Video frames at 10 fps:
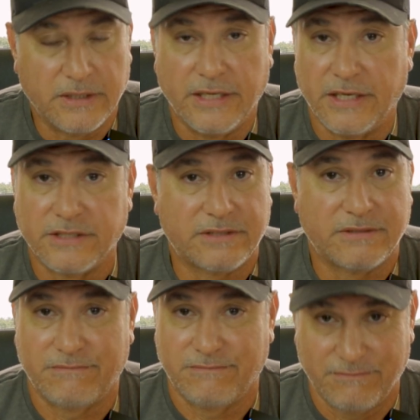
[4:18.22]
it
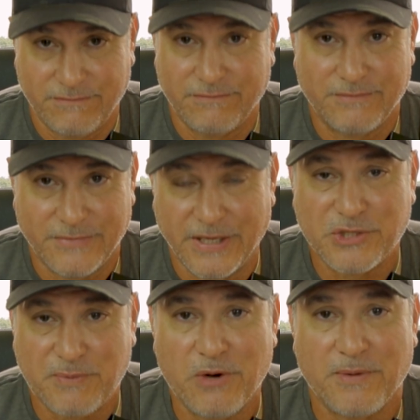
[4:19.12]
is an
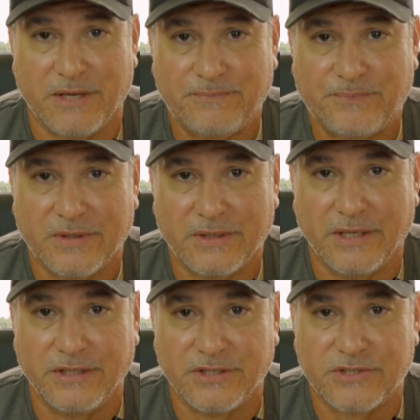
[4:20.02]
experiment.
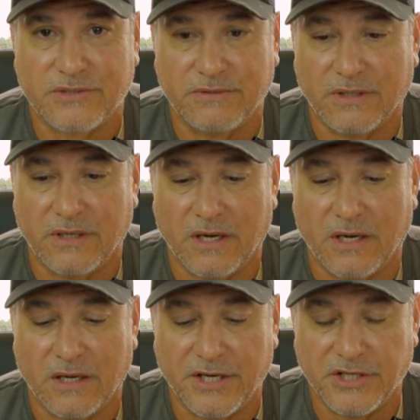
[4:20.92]
It
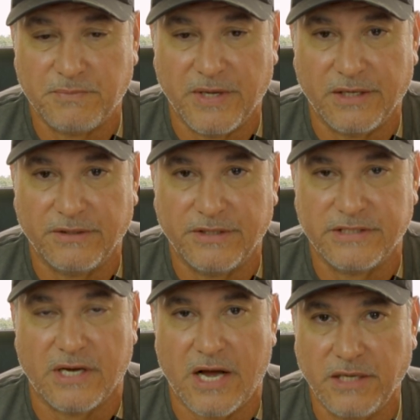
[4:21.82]
has been
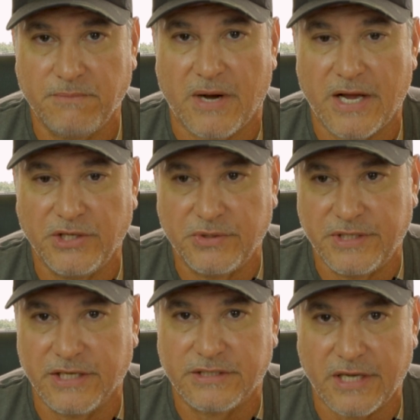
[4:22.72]
designed by
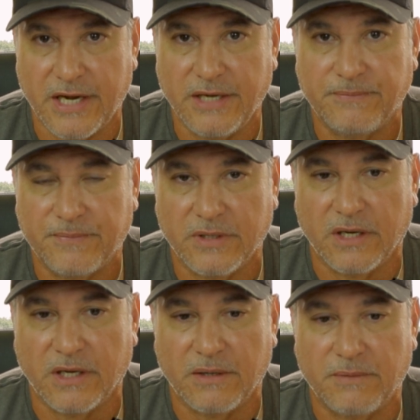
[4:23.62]
UTSA
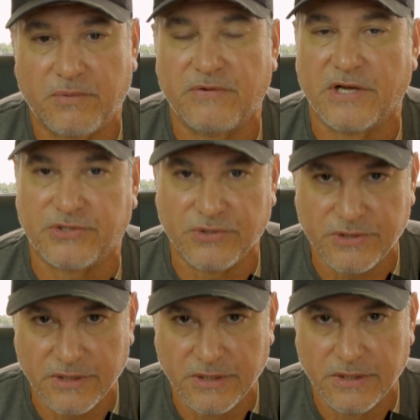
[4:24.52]

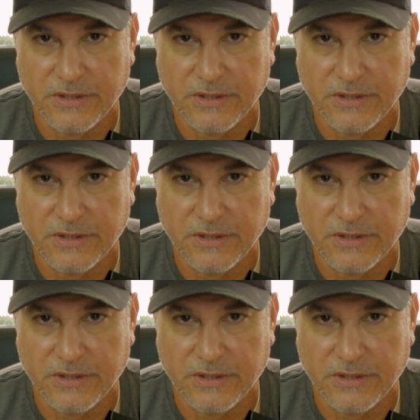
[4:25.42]
professors,